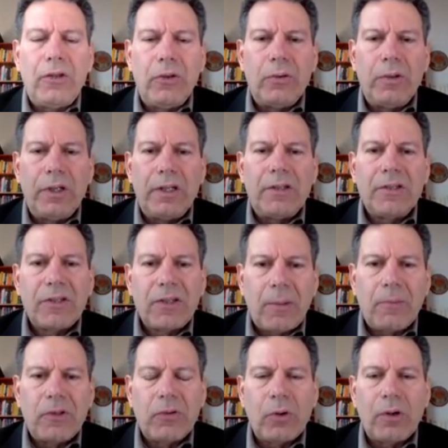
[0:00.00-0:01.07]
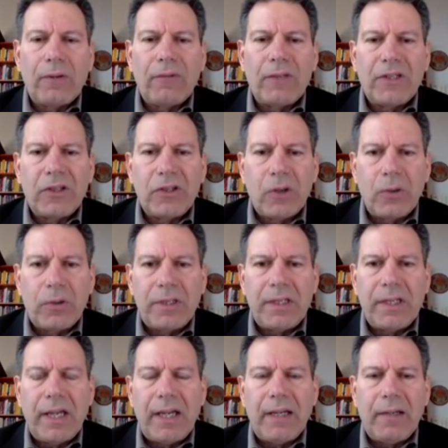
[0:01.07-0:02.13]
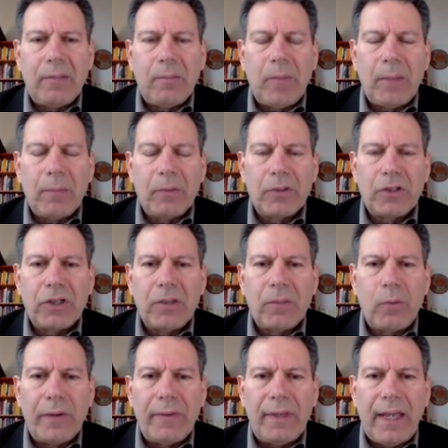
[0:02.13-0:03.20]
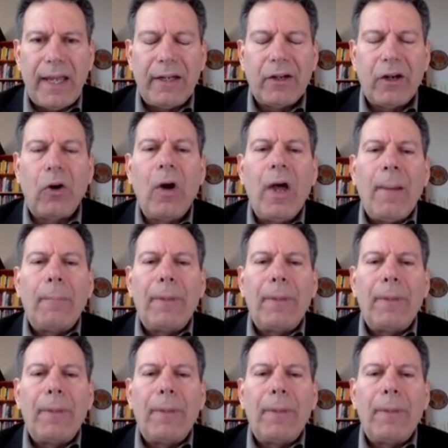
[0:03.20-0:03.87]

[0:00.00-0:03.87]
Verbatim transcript: Union, some sort of associated membership with NATO,